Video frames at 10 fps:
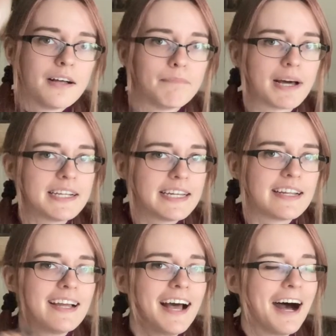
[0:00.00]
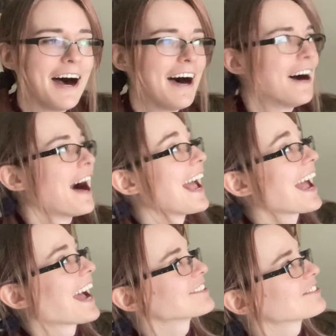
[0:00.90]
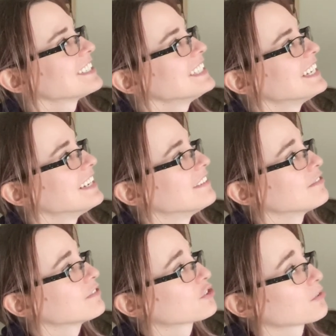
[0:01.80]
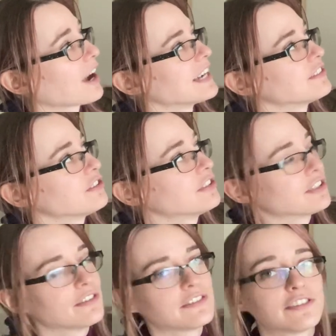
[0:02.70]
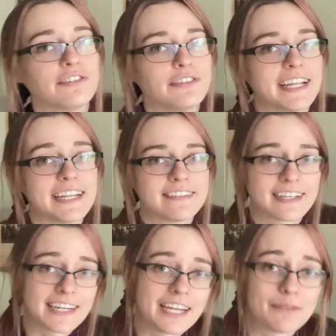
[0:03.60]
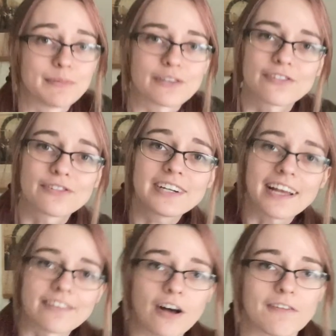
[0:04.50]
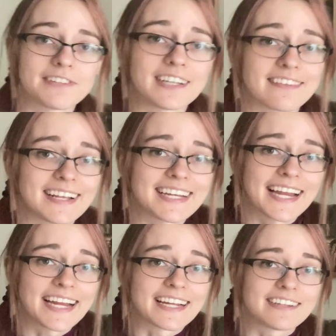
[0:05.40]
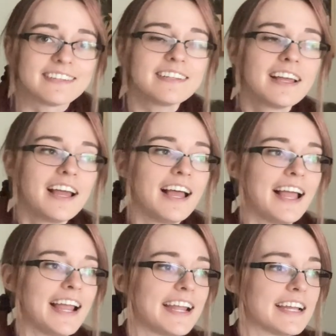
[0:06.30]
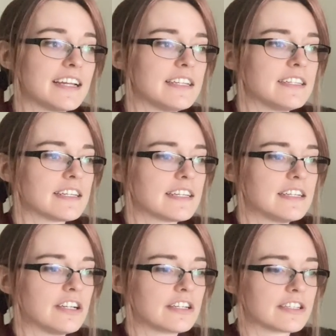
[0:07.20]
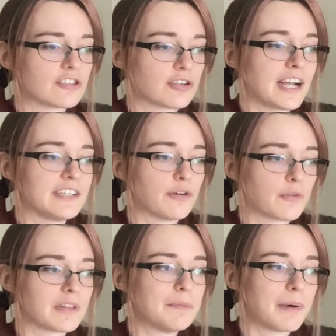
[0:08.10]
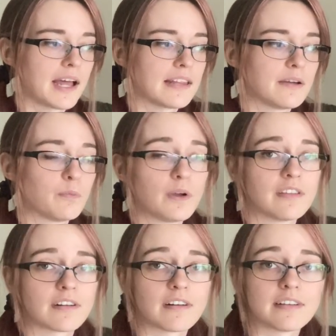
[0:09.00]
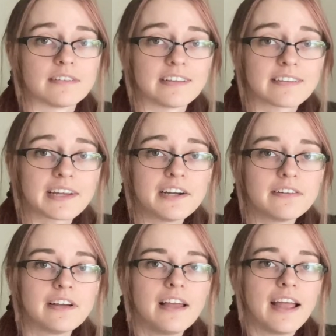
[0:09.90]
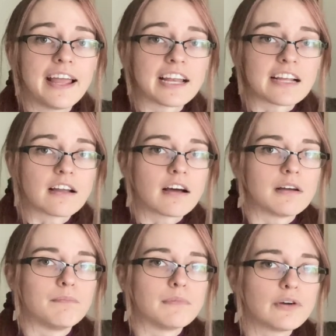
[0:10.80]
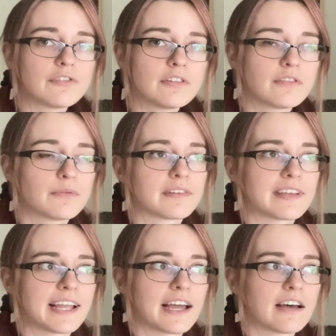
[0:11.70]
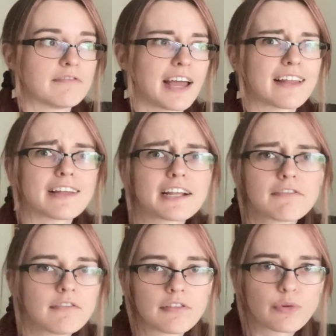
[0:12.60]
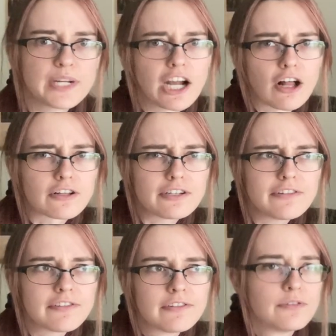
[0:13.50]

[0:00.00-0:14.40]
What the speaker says: money. I actually try to go to a secondhand bookstore as often as I can and try to only buy them when they're on discount. And I got most of the ones I have at like $3.